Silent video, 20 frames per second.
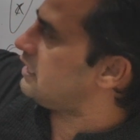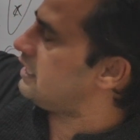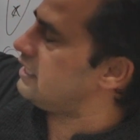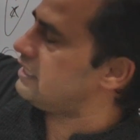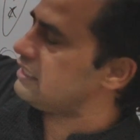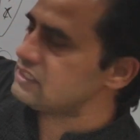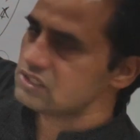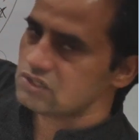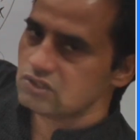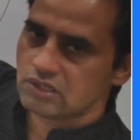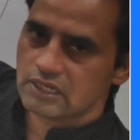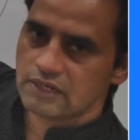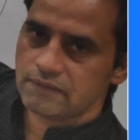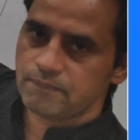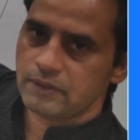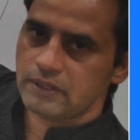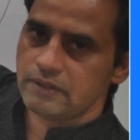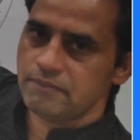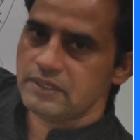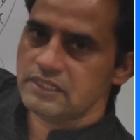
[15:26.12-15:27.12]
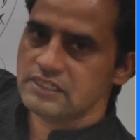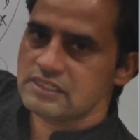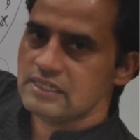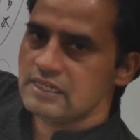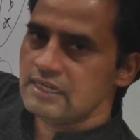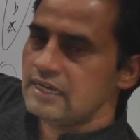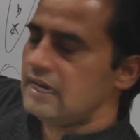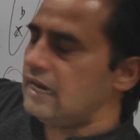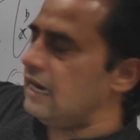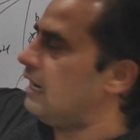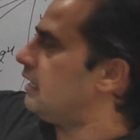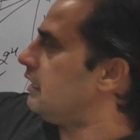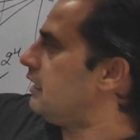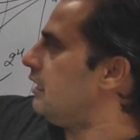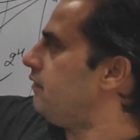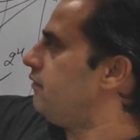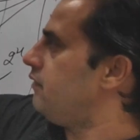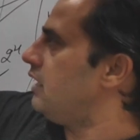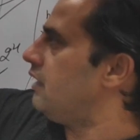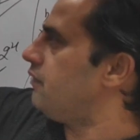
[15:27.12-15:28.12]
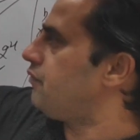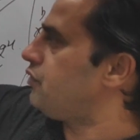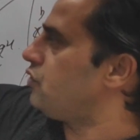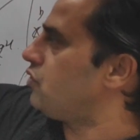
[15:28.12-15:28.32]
A does not have premise, and then we have